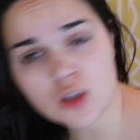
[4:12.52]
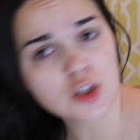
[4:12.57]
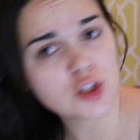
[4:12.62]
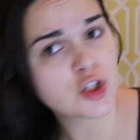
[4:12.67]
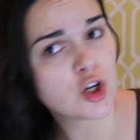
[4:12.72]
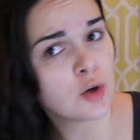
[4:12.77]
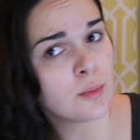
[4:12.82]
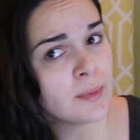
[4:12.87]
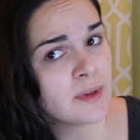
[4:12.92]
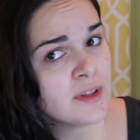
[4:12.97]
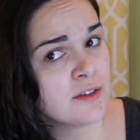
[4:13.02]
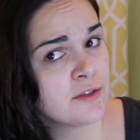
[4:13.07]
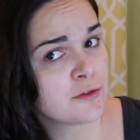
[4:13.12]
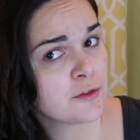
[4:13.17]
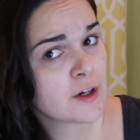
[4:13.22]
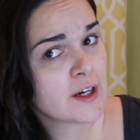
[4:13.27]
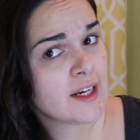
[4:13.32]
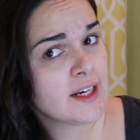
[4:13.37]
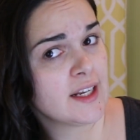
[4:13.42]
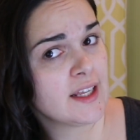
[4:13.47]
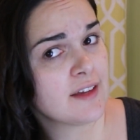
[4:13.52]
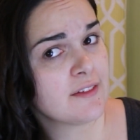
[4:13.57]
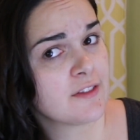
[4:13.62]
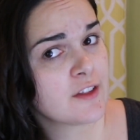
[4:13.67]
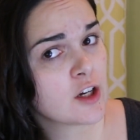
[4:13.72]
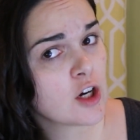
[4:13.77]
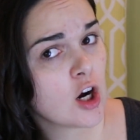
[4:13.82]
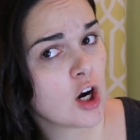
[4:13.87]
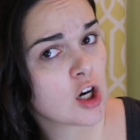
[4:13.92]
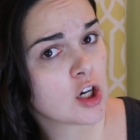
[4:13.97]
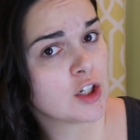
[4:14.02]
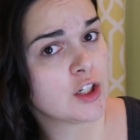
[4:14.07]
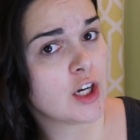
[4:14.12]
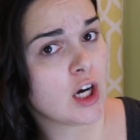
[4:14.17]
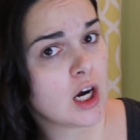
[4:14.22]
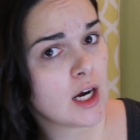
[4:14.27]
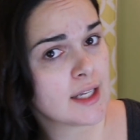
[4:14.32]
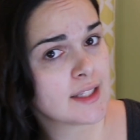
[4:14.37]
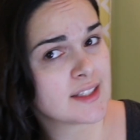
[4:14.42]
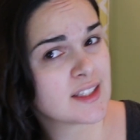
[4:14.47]
Don't be afraid if there are
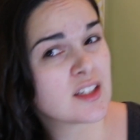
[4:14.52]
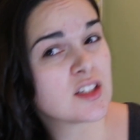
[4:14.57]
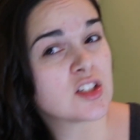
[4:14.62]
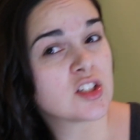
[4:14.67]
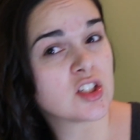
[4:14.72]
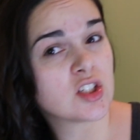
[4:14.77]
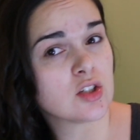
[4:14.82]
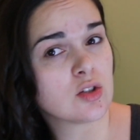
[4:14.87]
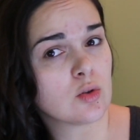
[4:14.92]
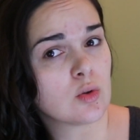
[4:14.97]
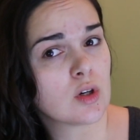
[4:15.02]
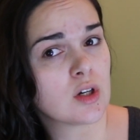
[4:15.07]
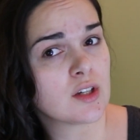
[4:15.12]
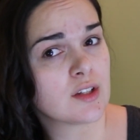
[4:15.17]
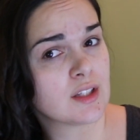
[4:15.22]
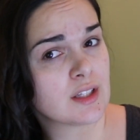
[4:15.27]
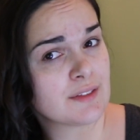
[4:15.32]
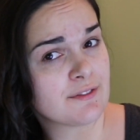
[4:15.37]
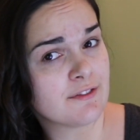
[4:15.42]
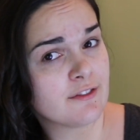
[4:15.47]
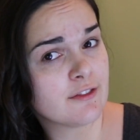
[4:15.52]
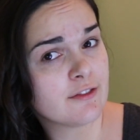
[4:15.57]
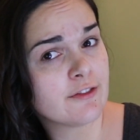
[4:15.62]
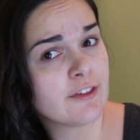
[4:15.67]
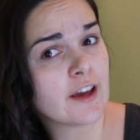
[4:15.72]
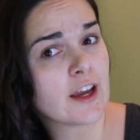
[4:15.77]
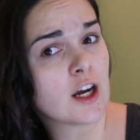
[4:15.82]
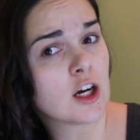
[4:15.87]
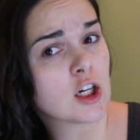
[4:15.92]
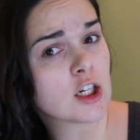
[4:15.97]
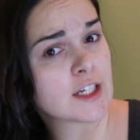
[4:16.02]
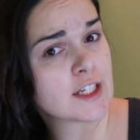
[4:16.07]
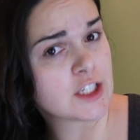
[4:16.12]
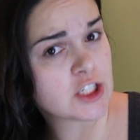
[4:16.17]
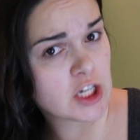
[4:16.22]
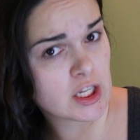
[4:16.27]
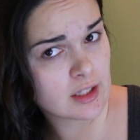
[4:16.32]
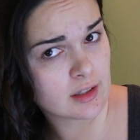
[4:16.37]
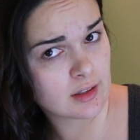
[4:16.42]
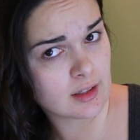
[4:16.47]
knots to very
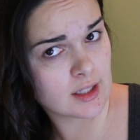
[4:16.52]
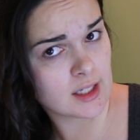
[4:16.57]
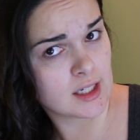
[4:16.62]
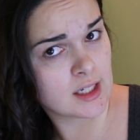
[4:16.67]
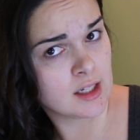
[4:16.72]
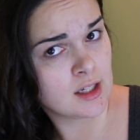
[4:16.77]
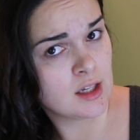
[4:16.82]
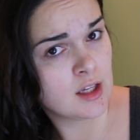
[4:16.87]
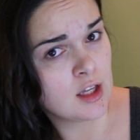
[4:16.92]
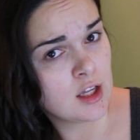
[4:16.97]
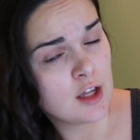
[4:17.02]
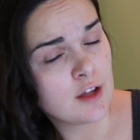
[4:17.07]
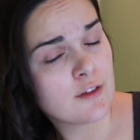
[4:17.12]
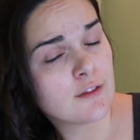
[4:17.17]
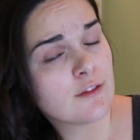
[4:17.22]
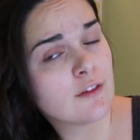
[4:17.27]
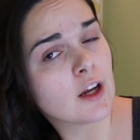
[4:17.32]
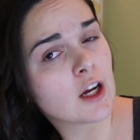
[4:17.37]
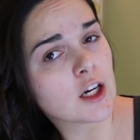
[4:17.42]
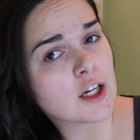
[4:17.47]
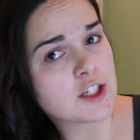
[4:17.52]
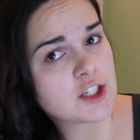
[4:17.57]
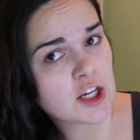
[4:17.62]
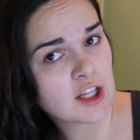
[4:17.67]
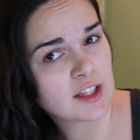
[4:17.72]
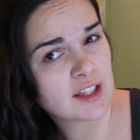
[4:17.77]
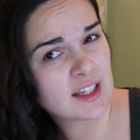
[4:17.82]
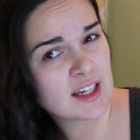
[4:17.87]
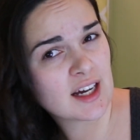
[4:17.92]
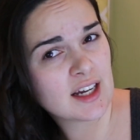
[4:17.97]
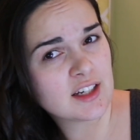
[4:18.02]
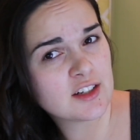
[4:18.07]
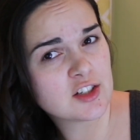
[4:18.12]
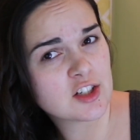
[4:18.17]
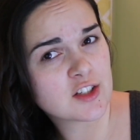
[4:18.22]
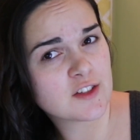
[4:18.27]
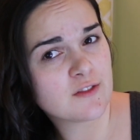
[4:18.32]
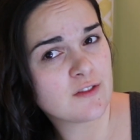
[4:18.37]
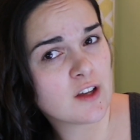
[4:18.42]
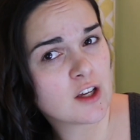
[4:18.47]
gently kind of
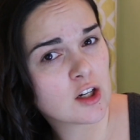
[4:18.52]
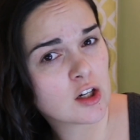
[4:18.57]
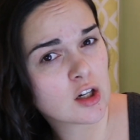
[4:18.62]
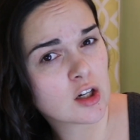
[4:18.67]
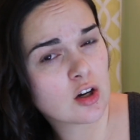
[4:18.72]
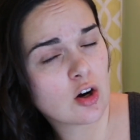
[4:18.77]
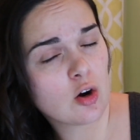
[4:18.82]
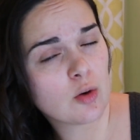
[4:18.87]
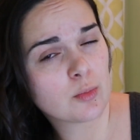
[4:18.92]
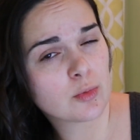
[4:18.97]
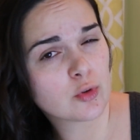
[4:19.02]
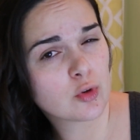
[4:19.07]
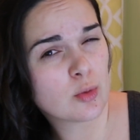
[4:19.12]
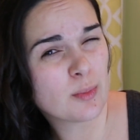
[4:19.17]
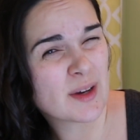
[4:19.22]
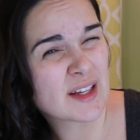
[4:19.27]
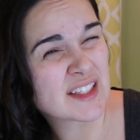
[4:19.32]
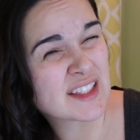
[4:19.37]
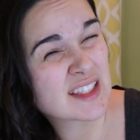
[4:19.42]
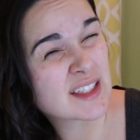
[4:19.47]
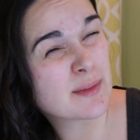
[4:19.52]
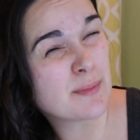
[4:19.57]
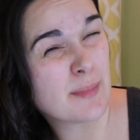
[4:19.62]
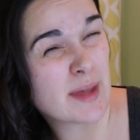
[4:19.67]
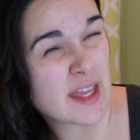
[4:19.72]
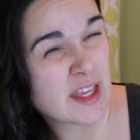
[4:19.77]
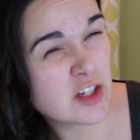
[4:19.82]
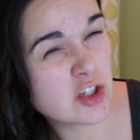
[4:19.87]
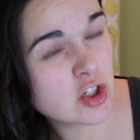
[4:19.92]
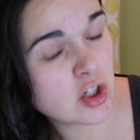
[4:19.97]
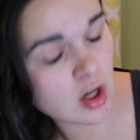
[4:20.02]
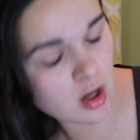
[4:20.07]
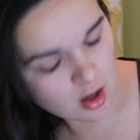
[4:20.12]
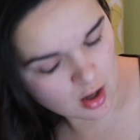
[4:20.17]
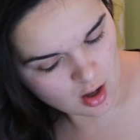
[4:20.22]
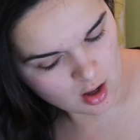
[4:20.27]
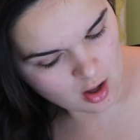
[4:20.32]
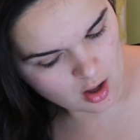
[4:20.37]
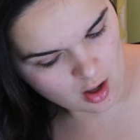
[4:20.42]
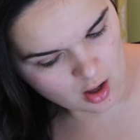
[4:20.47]
just finger comb through them a smidge,
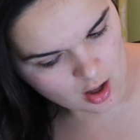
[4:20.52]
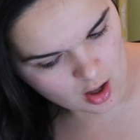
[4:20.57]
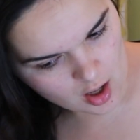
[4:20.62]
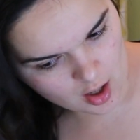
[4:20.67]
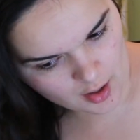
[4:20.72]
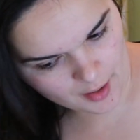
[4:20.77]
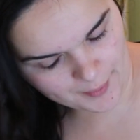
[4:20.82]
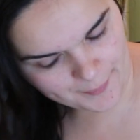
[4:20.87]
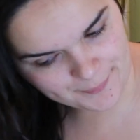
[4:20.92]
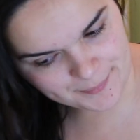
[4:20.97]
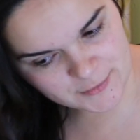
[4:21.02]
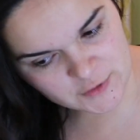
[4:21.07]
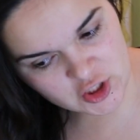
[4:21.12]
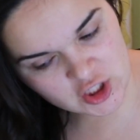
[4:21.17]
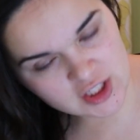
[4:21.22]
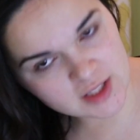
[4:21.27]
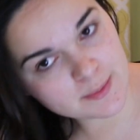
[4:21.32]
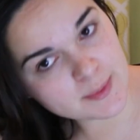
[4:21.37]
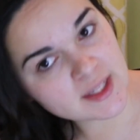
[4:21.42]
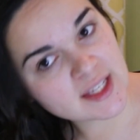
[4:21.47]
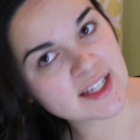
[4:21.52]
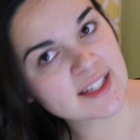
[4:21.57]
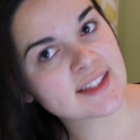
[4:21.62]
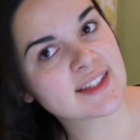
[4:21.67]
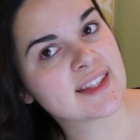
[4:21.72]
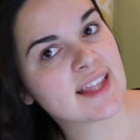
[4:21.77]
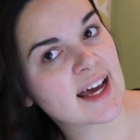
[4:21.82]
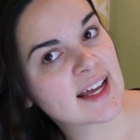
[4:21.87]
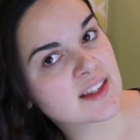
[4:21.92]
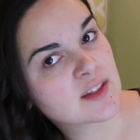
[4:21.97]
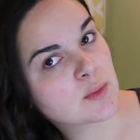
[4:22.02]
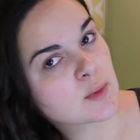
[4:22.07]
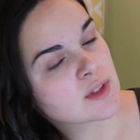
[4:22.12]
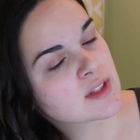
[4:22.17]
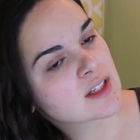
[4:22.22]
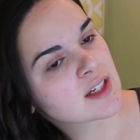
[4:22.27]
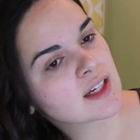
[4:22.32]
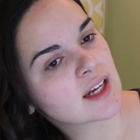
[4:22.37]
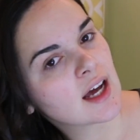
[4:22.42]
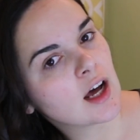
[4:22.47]
just because that's
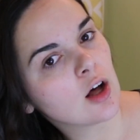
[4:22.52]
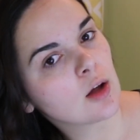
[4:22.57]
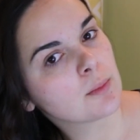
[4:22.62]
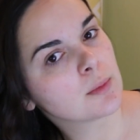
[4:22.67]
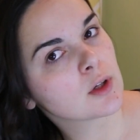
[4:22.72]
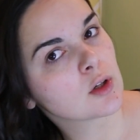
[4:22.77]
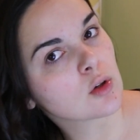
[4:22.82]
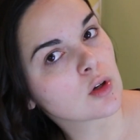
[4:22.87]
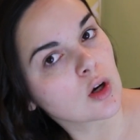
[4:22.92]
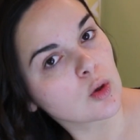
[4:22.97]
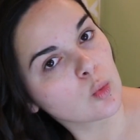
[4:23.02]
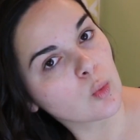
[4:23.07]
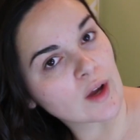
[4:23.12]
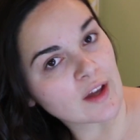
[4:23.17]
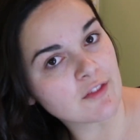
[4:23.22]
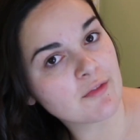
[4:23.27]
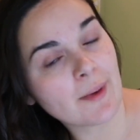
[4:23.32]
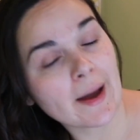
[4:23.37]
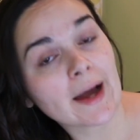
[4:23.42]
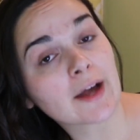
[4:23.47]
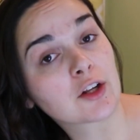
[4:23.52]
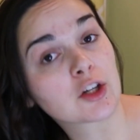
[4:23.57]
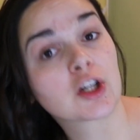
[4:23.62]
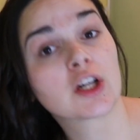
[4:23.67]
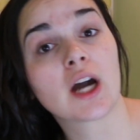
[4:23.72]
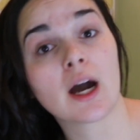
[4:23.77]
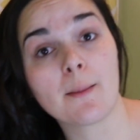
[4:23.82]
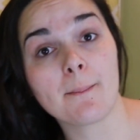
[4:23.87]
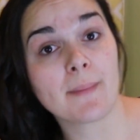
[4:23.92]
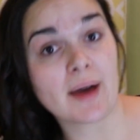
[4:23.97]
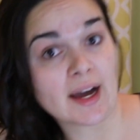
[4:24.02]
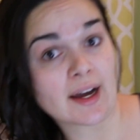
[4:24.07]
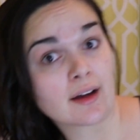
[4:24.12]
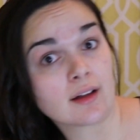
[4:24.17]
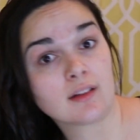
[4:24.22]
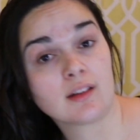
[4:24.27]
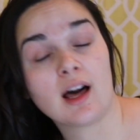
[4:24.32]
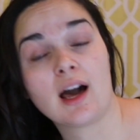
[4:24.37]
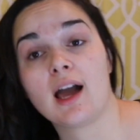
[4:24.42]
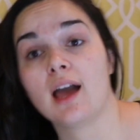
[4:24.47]
what's gonna help your wave pattern come back
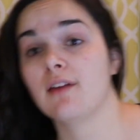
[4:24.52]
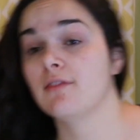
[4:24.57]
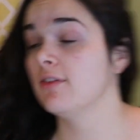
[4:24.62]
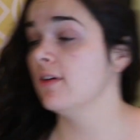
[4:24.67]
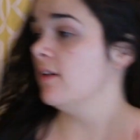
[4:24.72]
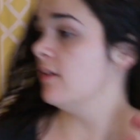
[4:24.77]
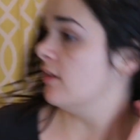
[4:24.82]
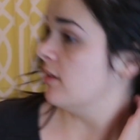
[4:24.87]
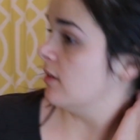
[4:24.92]
alive.